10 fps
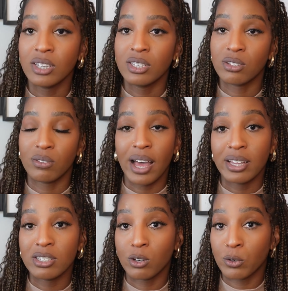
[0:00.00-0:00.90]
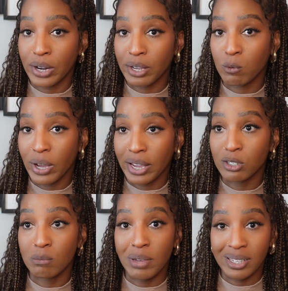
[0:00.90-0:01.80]
So that is a great way
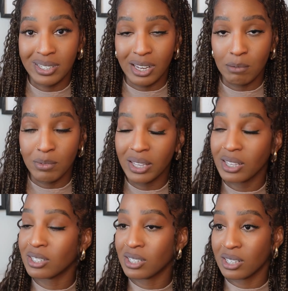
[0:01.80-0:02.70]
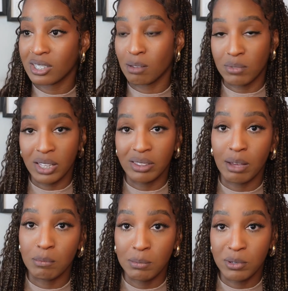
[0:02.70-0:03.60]
to make a statement. It's something
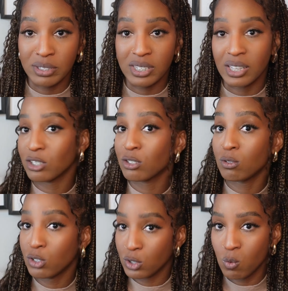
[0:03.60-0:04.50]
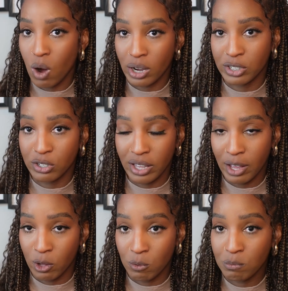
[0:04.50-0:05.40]
that people see as soon as you walk into the
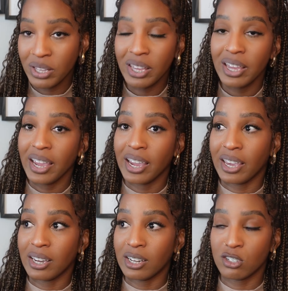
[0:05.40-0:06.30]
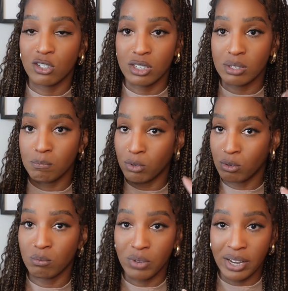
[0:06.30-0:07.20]
home, and it's just
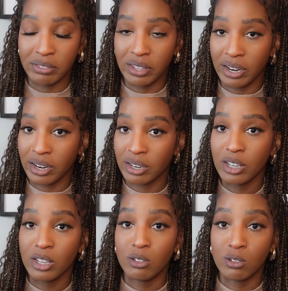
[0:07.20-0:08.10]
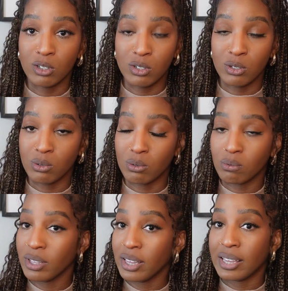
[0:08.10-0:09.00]
boom, right there. You can do
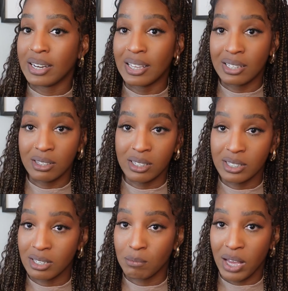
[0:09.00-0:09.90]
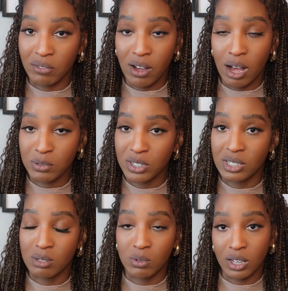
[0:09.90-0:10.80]
an endless amount of
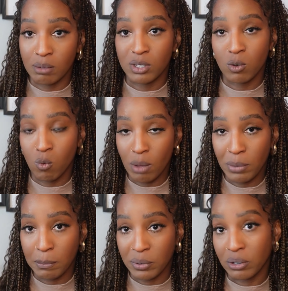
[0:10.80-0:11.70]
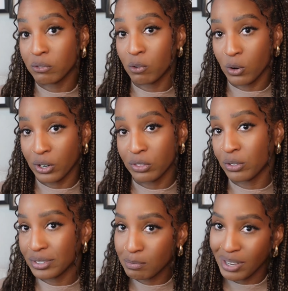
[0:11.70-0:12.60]
options when it comes to wallpaper for
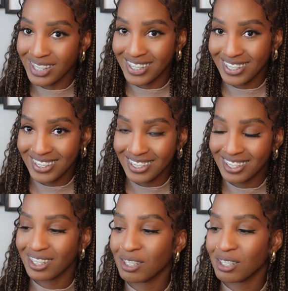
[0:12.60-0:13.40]
those spaces.